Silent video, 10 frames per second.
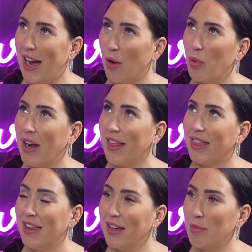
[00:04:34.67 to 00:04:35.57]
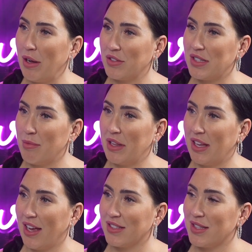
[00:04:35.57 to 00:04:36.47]
When I think about some of the
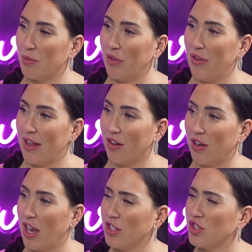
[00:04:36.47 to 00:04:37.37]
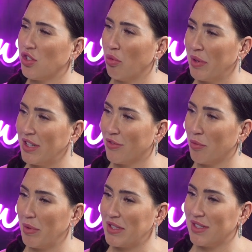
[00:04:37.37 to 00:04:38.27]
guests that we've had on and so many
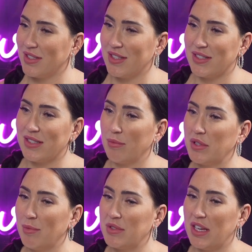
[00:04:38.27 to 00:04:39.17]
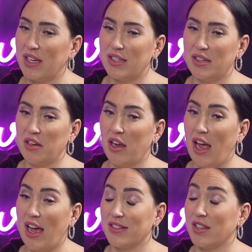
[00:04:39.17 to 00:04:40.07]
different businesses, sometimes it
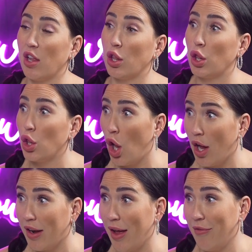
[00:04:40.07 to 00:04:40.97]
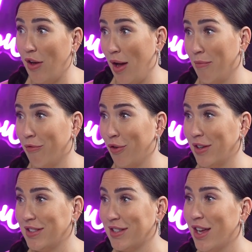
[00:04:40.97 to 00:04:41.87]
has a lot of upfront